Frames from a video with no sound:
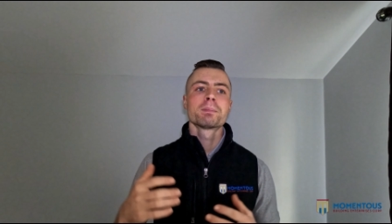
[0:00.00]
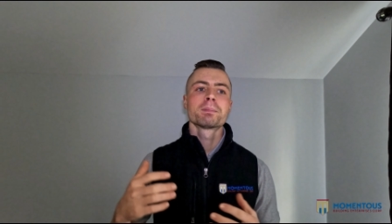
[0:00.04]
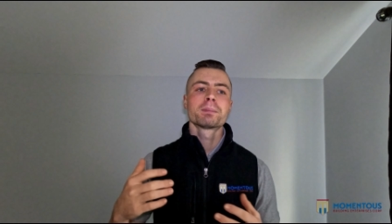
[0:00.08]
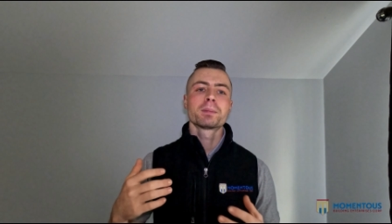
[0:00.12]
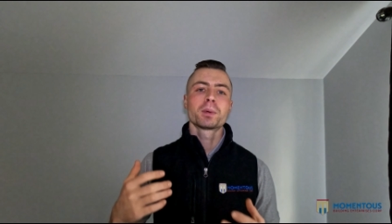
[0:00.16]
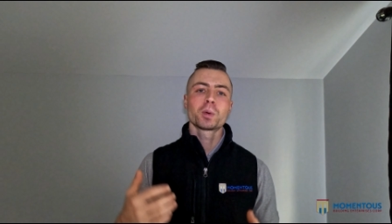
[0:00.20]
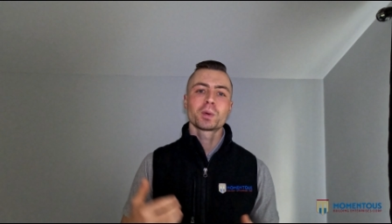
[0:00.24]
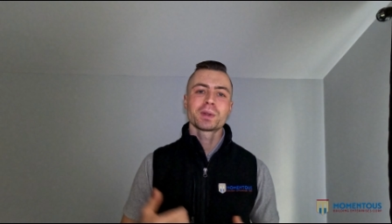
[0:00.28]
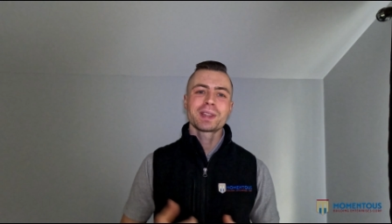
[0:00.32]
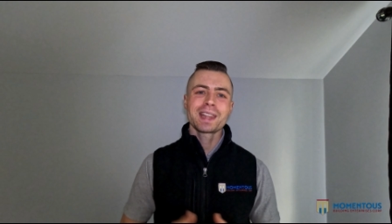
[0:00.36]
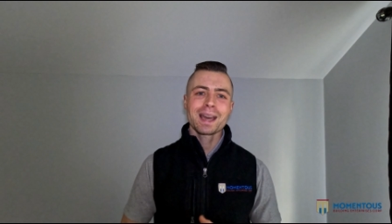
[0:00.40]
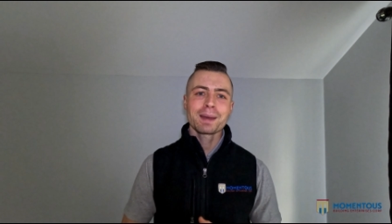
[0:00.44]

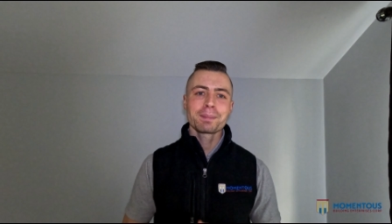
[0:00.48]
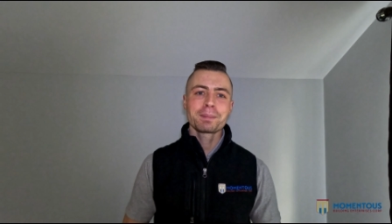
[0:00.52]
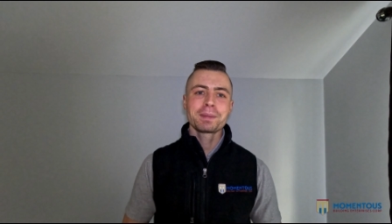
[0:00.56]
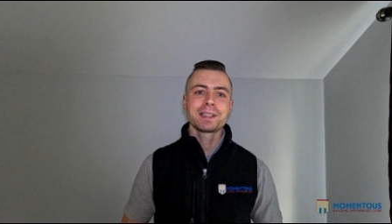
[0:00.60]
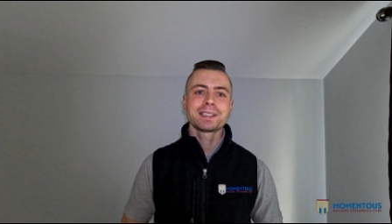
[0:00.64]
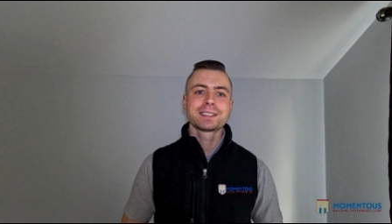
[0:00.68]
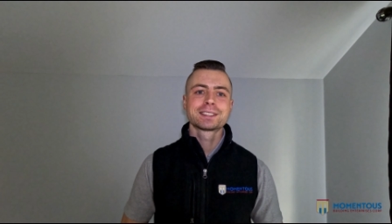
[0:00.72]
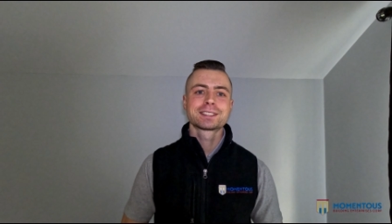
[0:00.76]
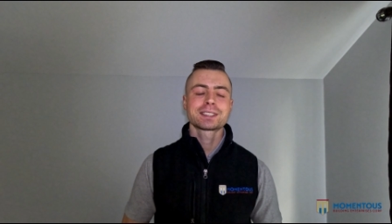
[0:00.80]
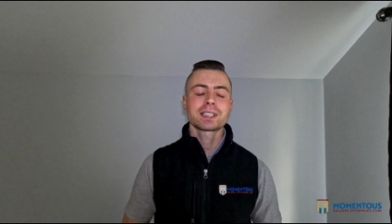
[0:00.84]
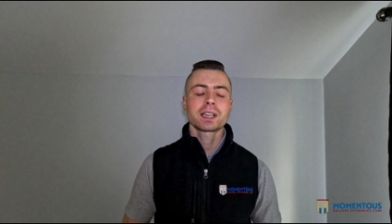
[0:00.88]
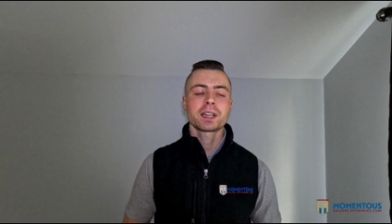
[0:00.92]
But with that
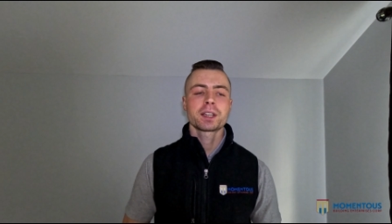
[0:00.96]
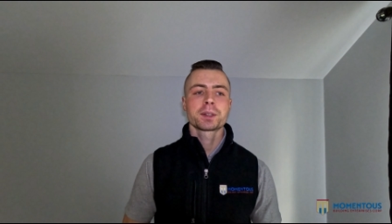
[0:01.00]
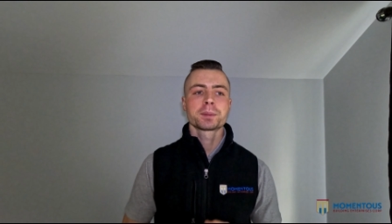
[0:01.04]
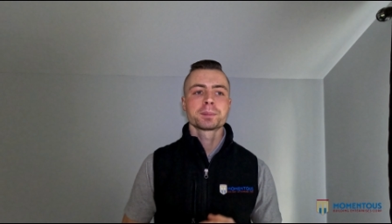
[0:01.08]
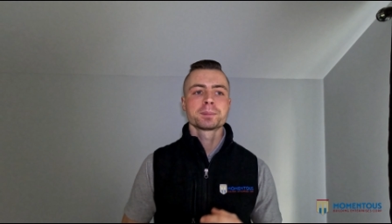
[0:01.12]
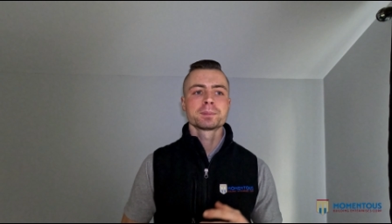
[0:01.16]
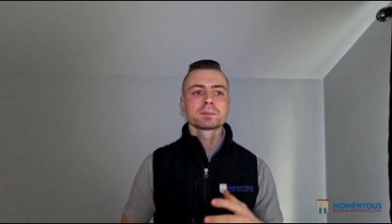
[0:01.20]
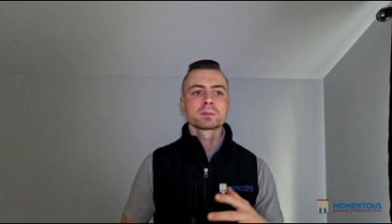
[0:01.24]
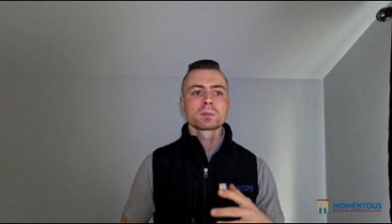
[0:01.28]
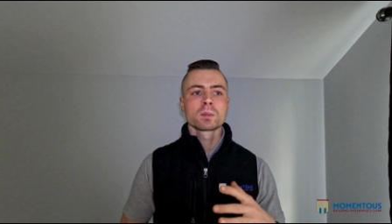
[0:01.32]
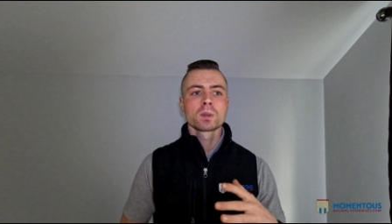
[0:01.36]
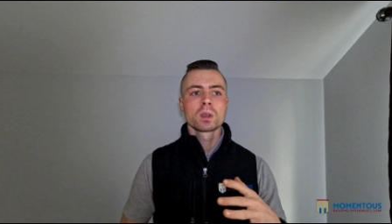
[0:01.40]
being said,
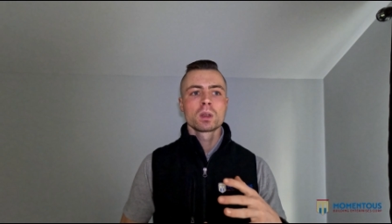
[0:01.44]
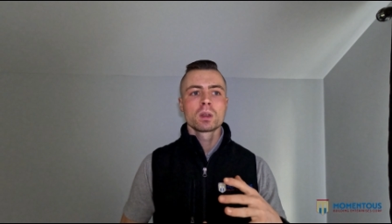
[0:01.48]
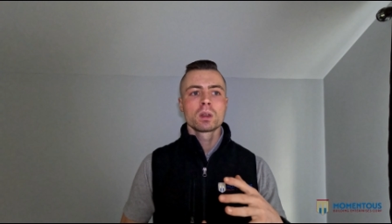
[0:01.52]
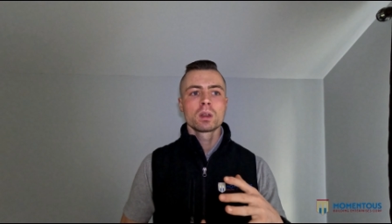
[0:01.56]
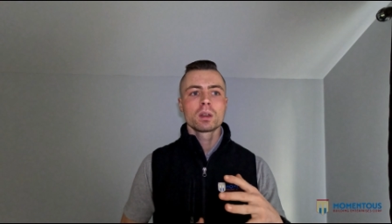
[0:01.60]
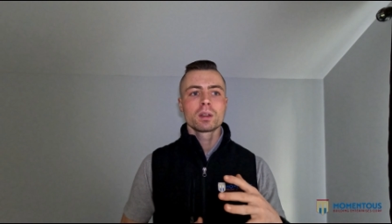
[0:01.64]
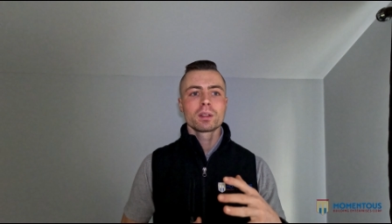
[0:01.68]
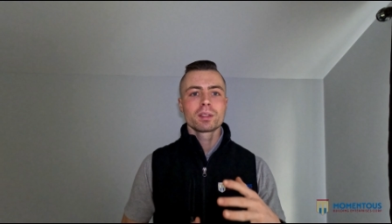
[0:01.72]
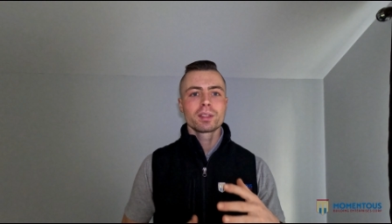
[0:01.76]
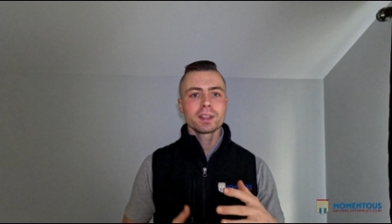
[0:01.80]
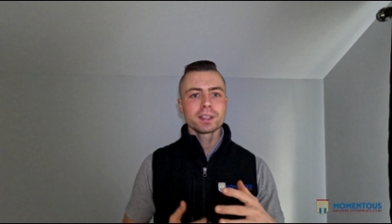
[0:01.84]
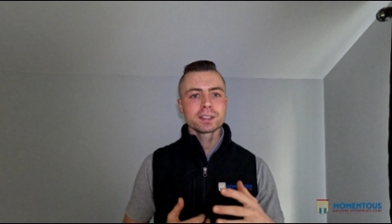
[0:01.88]

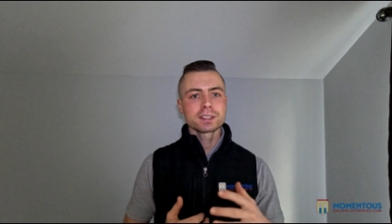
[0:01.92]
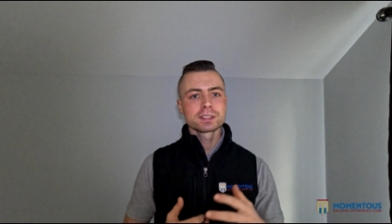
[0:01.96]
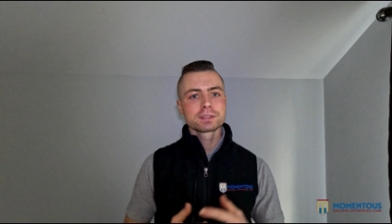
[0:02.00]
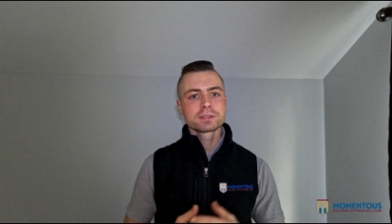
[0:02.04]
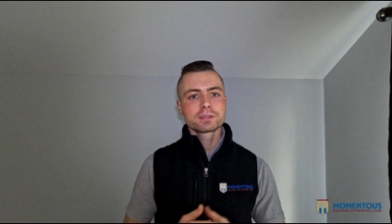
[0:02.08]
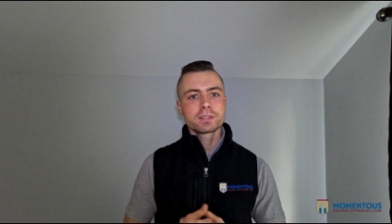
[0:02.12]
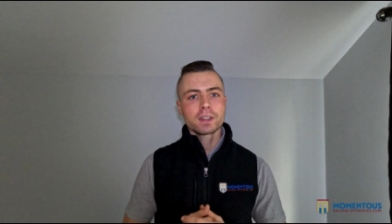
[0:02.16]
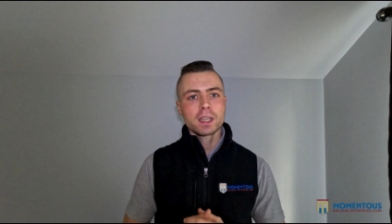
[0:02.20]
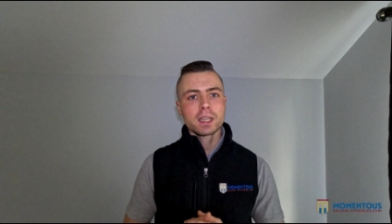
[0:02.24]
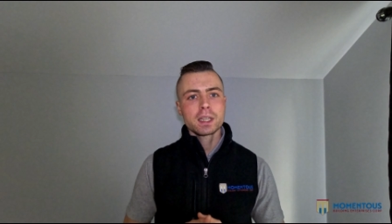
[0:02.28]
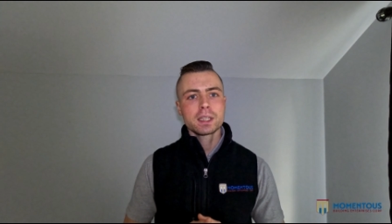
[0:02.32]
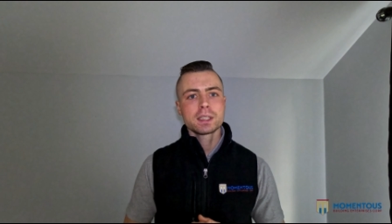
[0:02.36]
this
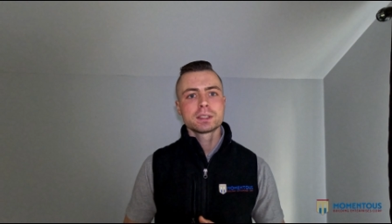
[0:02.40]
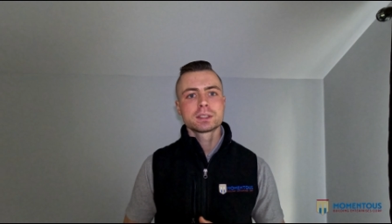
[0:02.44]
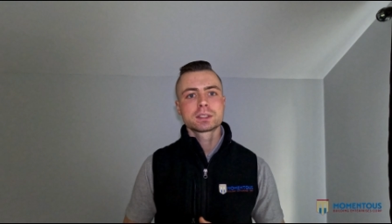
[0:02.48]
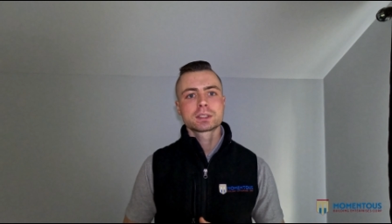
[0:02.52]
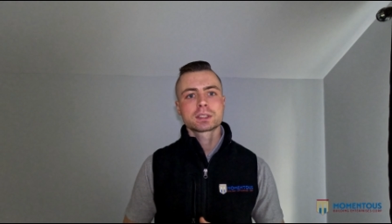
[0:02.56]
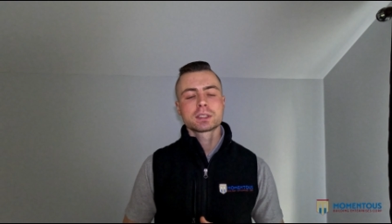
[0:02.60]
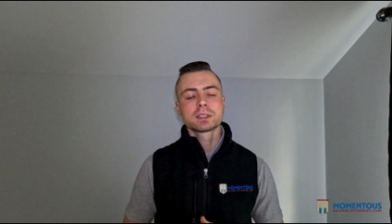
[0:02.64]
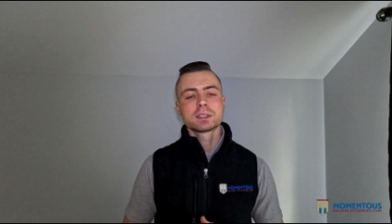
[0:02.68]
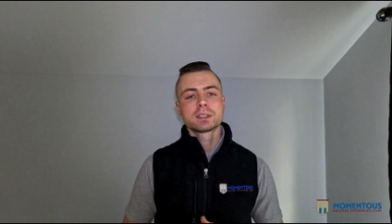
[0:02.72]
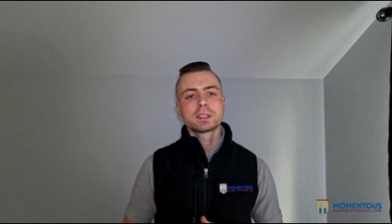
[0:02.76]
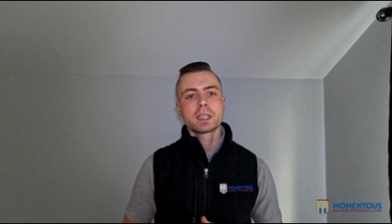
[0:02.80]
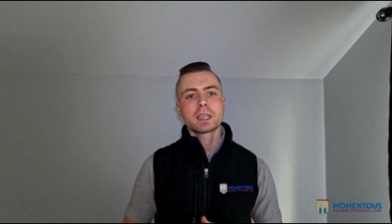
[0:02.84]
phase
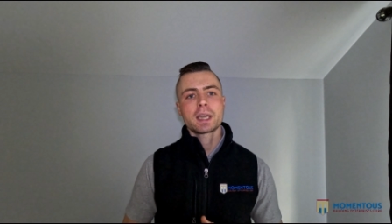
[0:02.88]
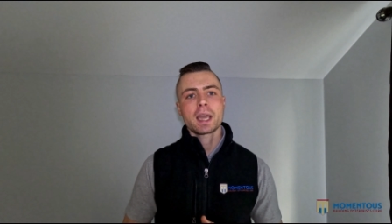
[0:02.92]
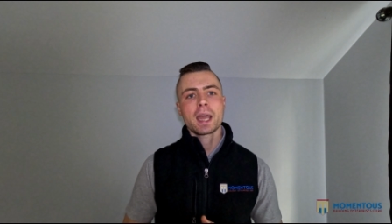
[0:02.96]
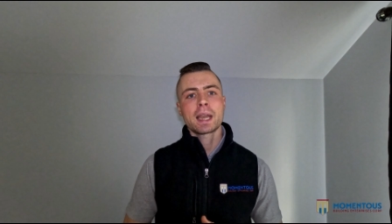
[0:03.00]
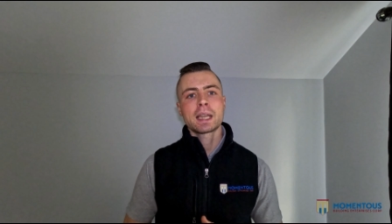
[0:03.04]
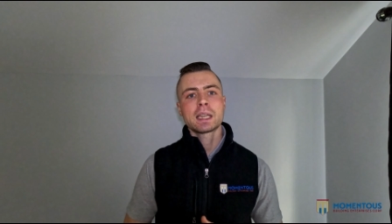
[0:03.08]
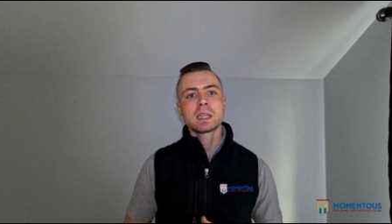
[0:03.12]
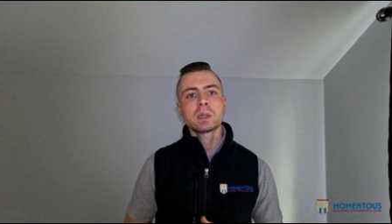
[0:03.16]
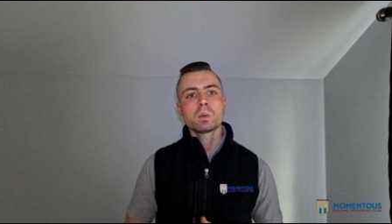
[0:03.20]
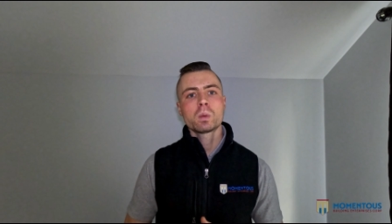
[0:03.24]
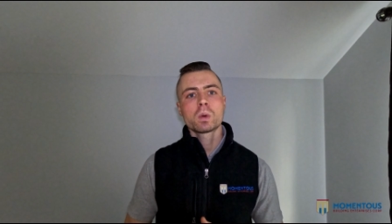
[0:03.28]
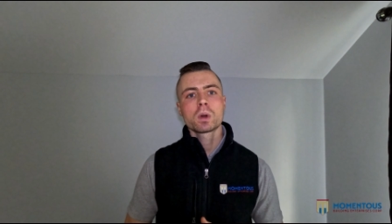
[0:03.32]
can take
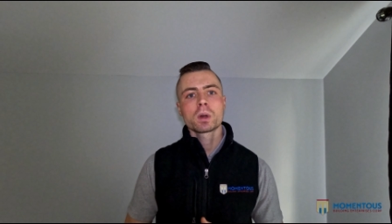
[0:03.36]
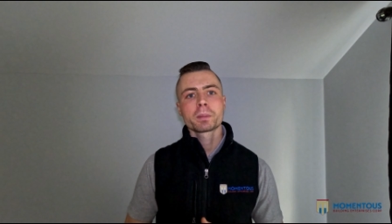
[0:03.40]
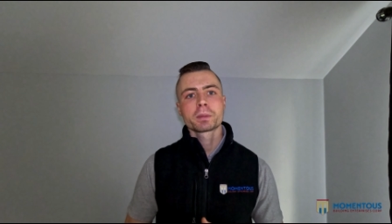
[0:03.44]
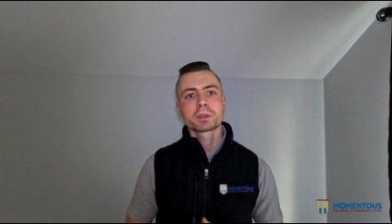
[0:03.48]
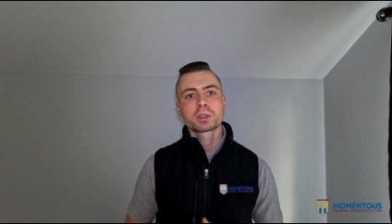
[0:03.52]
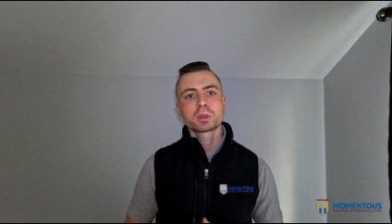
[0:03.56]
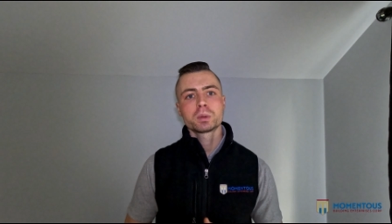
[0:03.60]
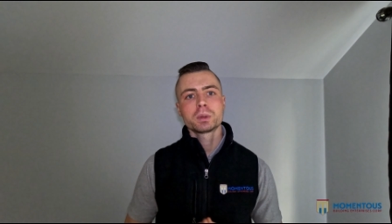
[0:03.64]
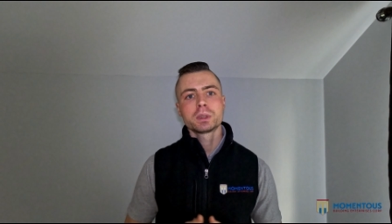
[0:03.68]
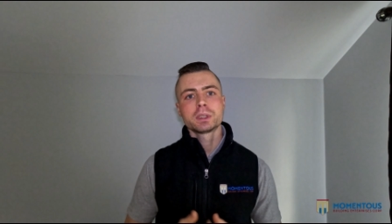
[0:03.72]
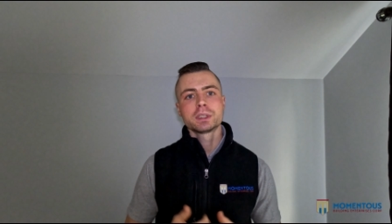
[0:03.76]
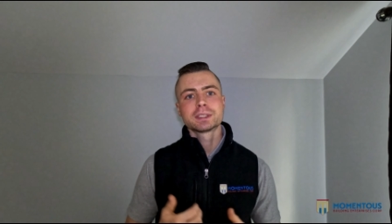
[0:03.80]
anywhere
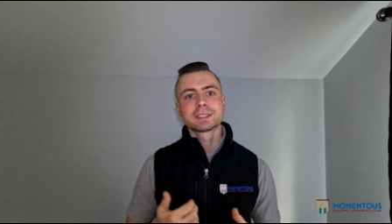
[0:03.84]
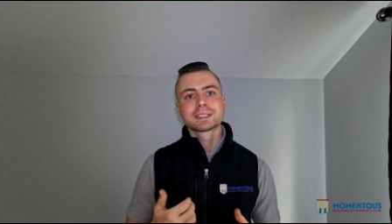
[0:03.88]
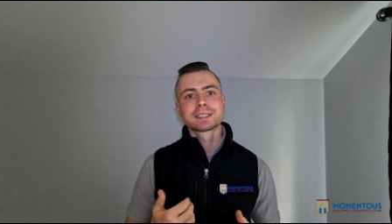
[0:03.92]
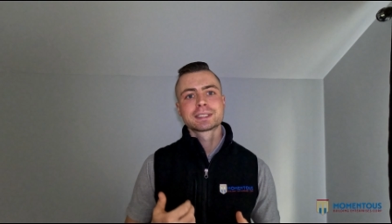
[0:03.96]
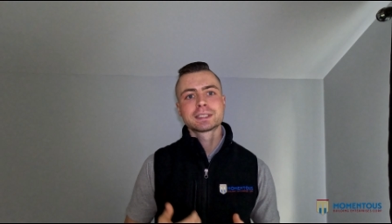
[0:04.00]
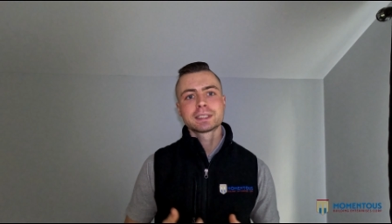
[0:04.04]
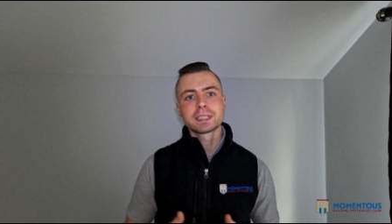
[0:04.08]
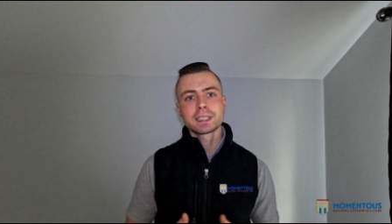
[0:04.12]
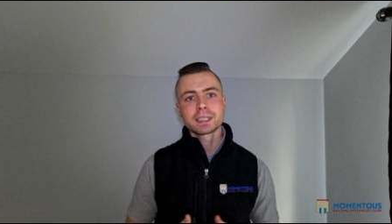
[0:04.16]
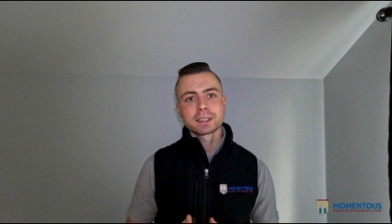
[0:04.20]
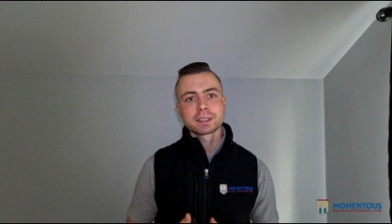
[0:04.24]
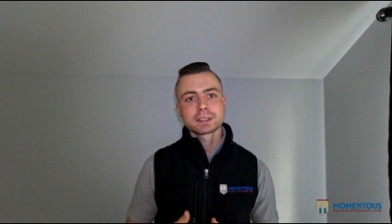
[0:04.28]
between
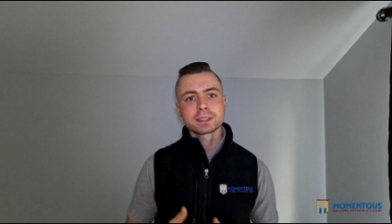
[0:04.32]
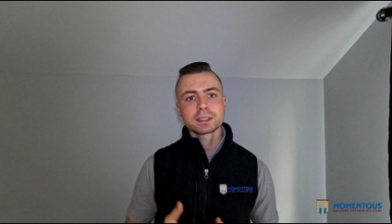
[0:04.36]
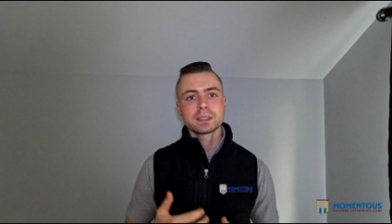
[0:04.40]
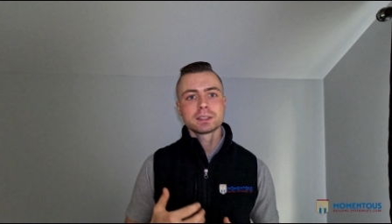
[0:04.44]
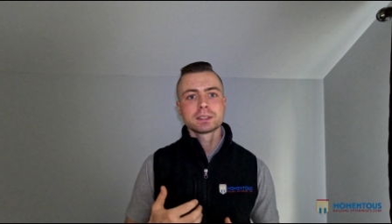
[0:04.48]
6